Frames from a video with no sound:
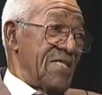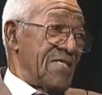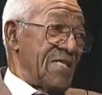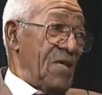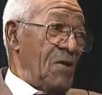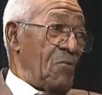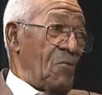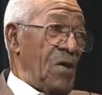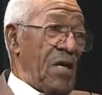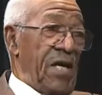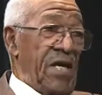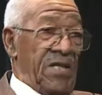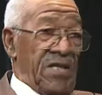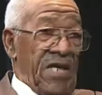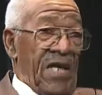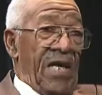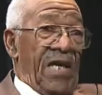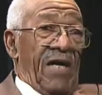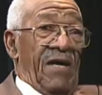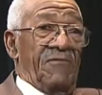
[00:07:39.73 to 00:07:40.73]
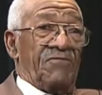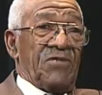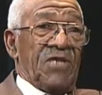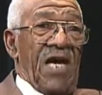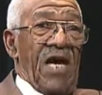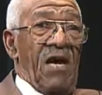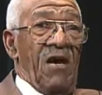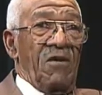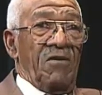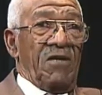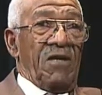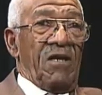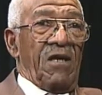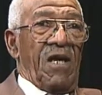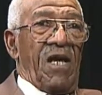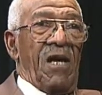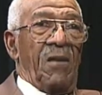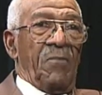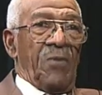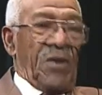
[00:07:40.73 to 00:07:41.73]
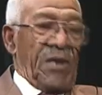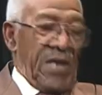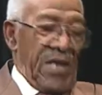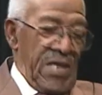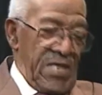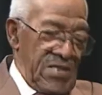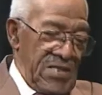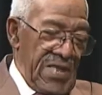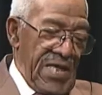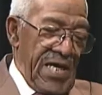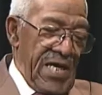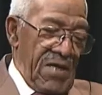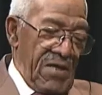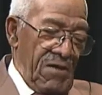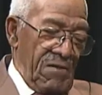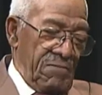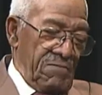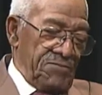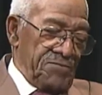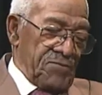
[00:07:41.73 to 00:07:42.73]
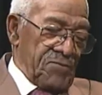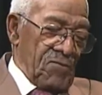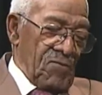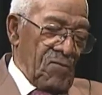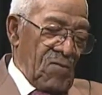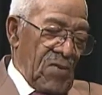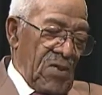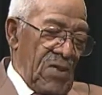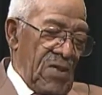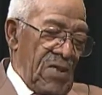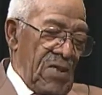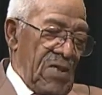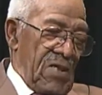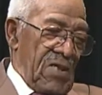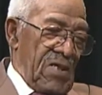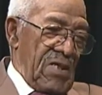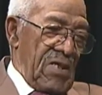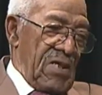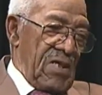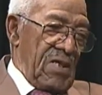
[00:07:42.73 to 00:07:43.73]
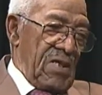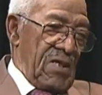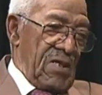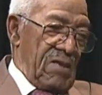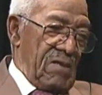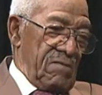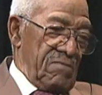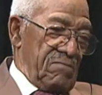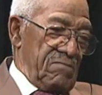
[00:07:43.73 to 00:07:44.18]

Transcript: that way, and they left town. And a couple of days later, they